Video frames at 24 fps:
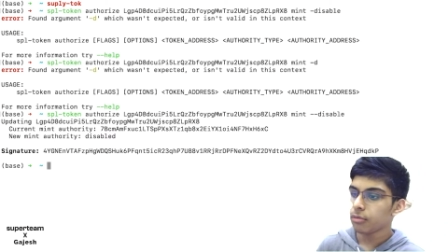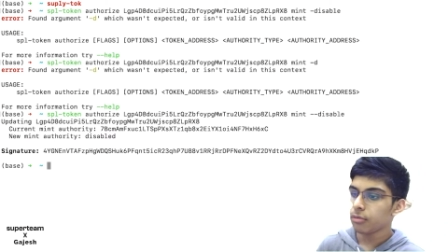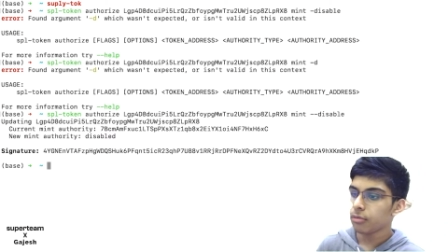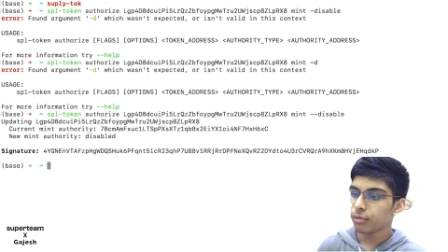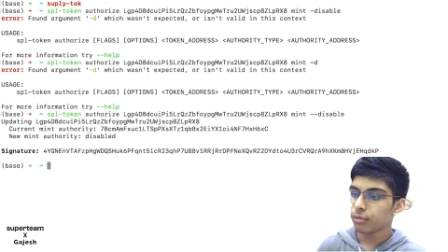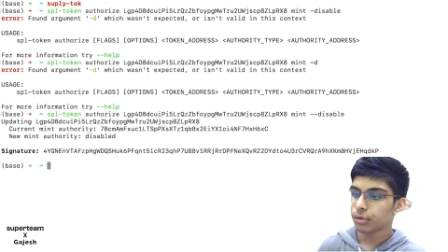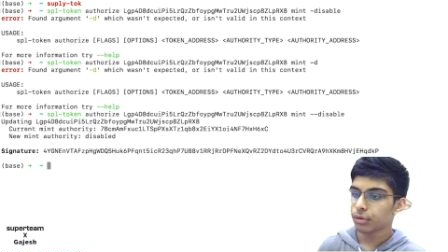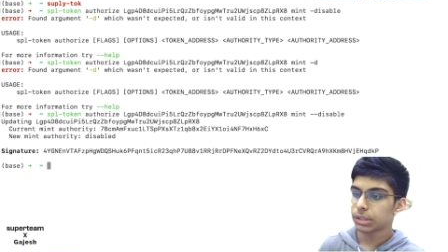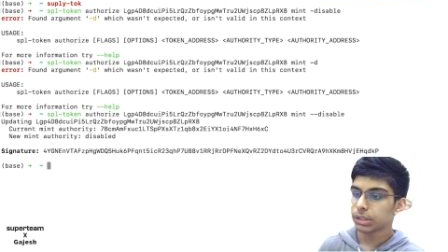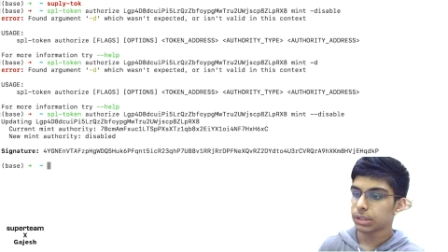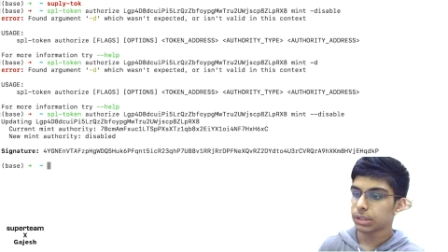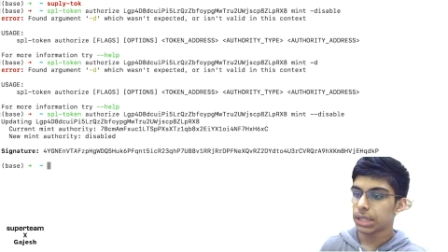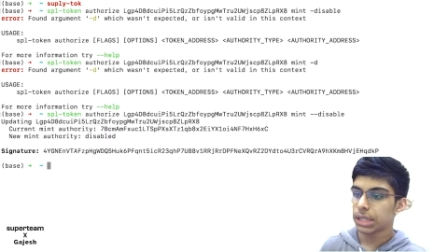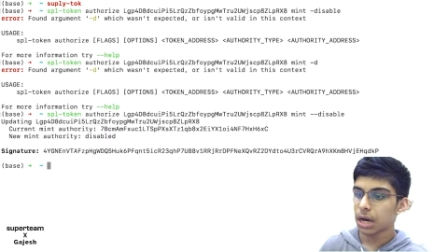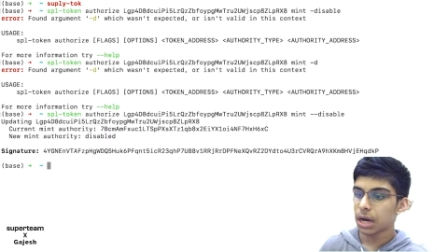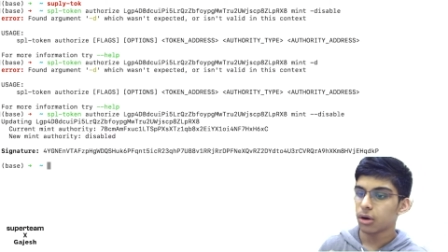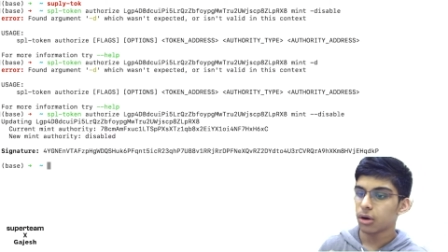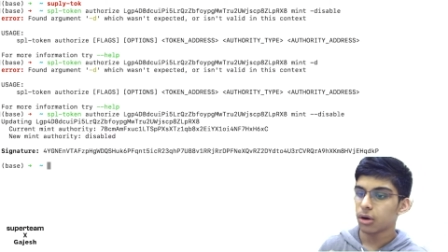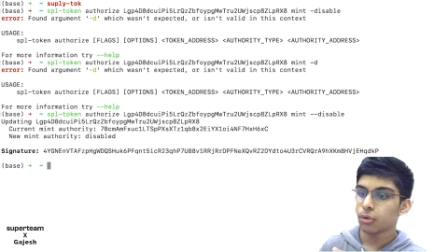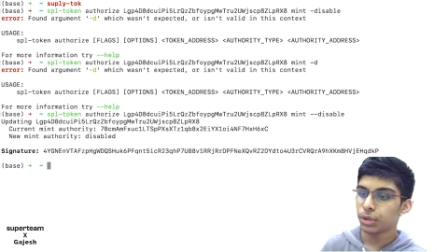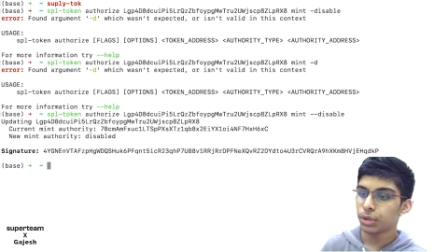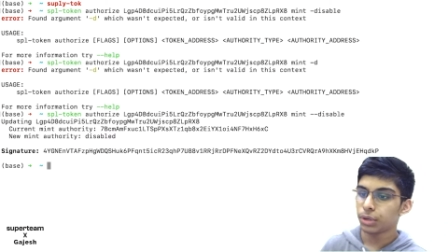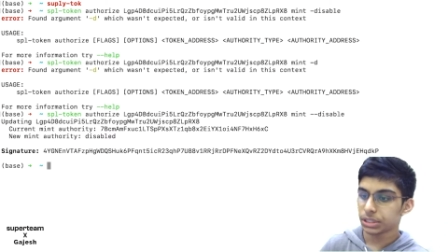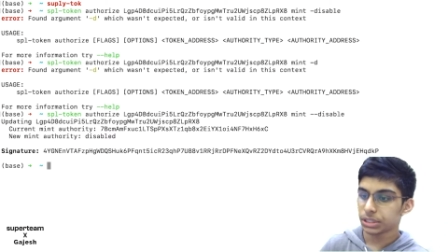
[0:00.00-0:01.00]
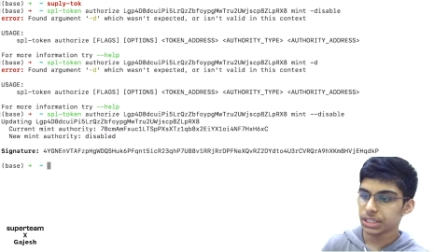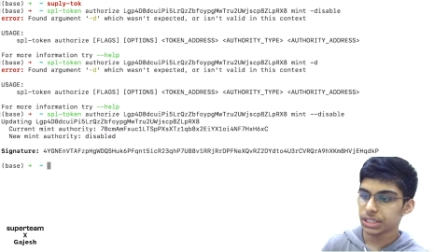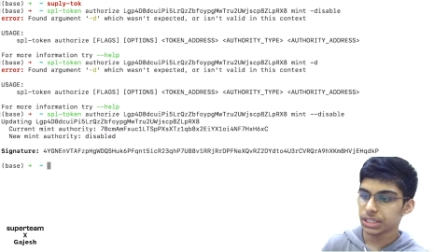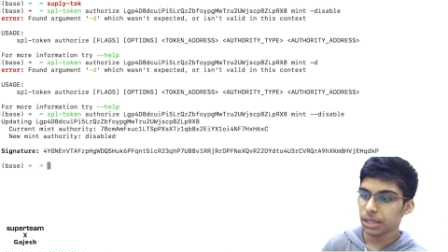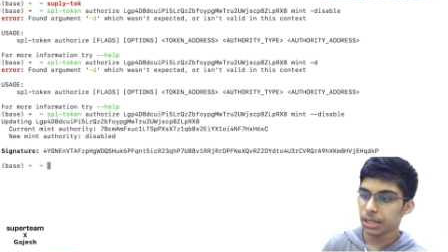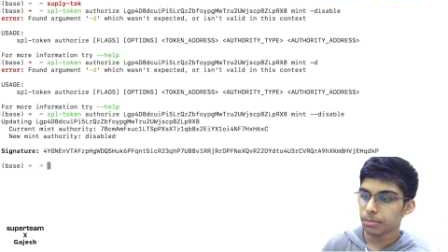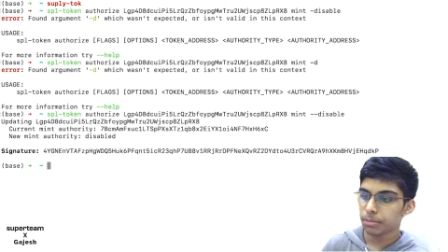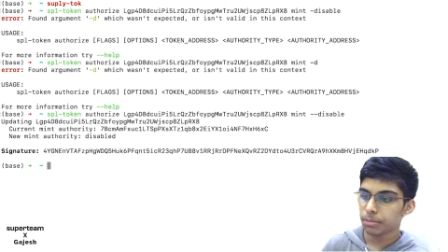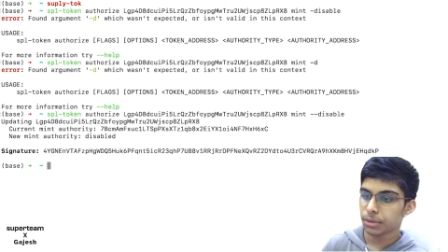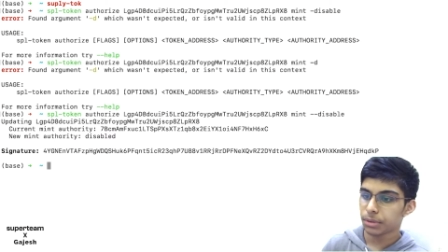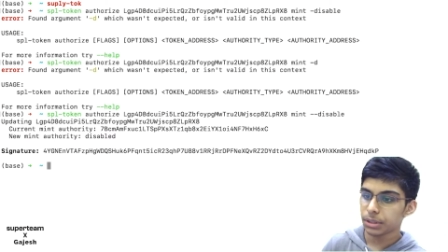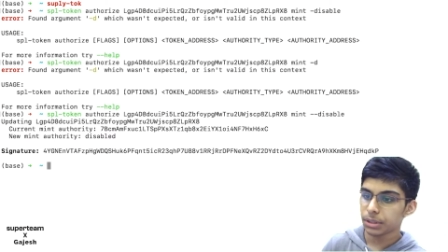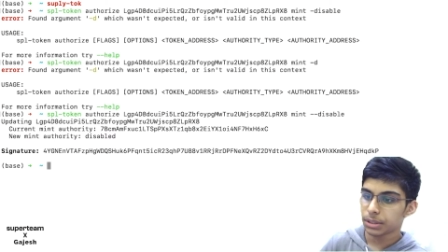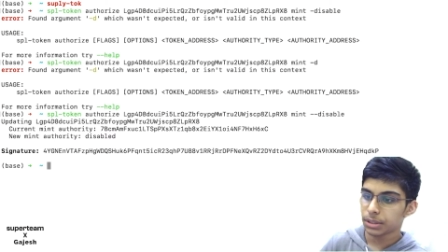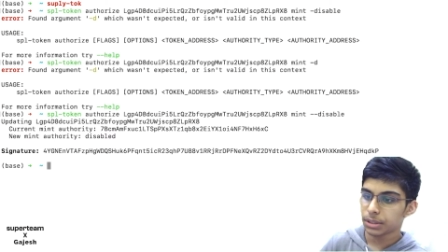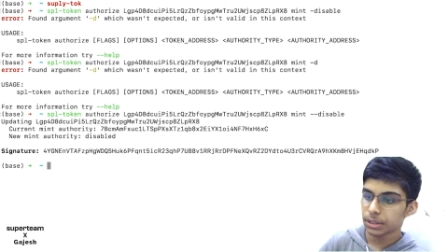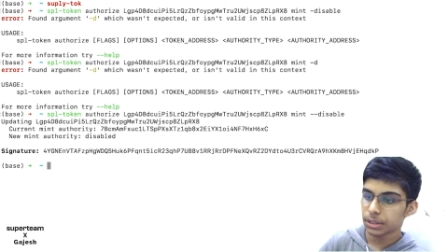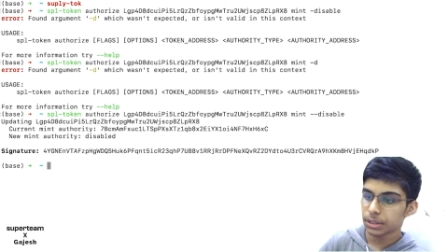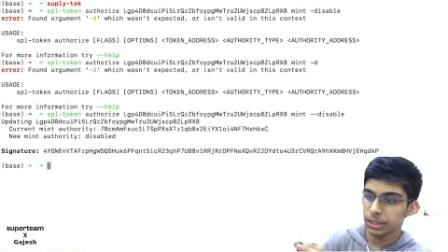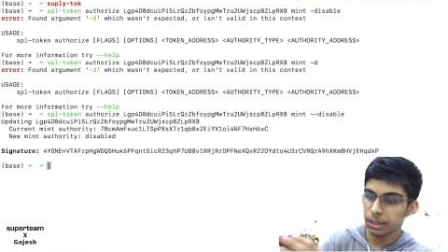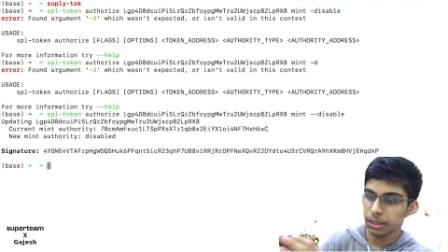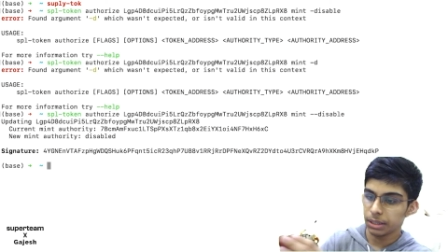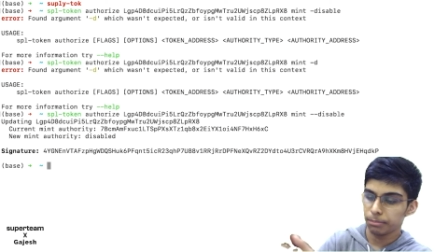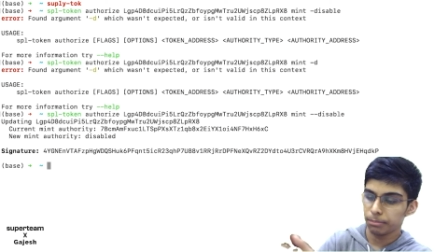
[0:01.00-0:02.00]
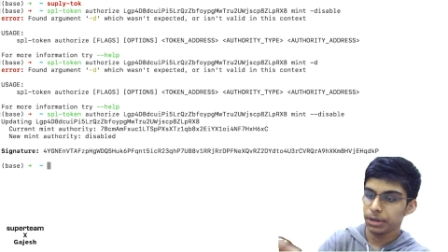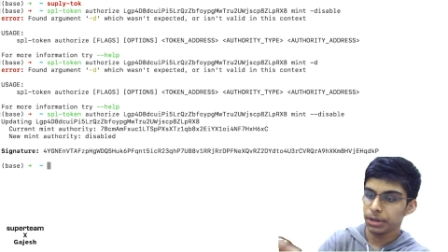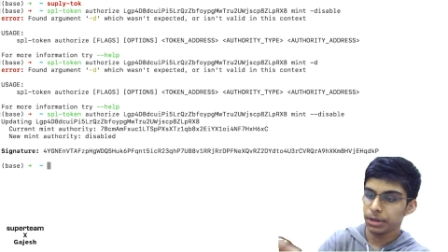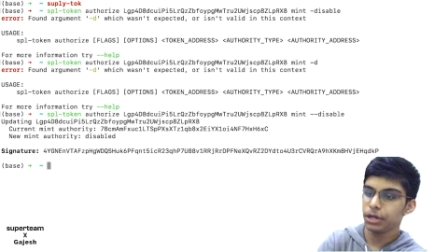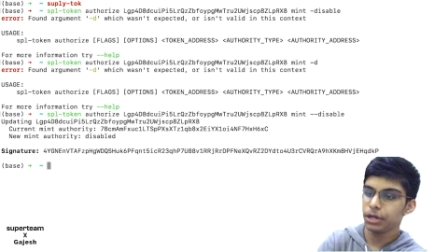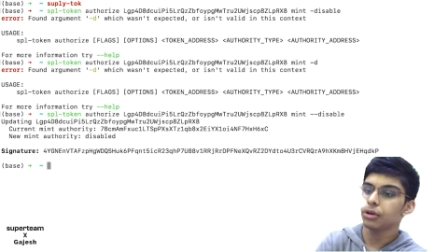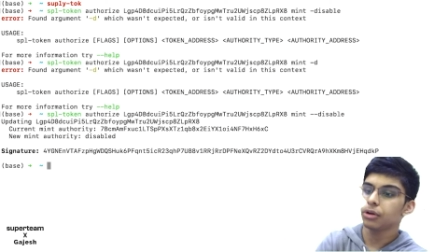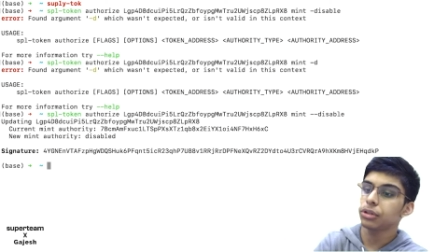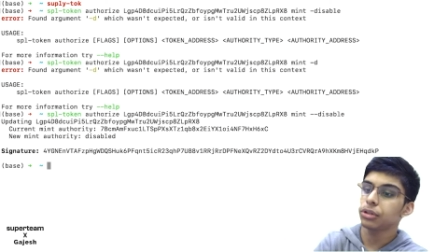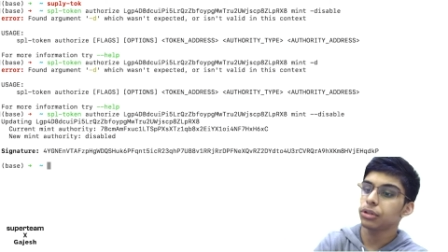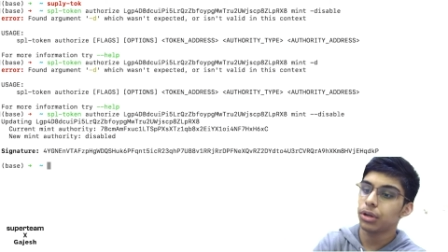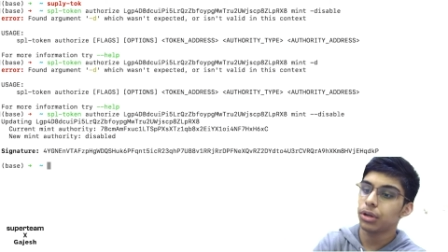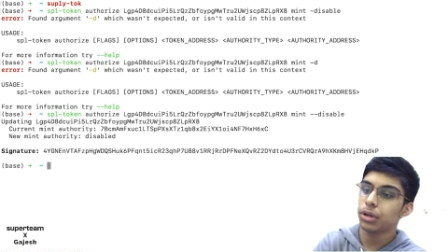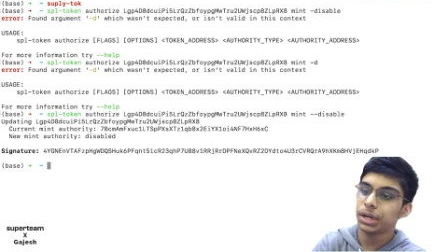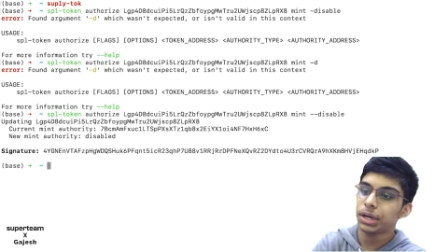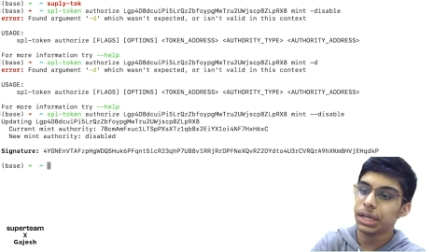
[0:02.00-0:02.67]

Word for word: now disabled the mint authority,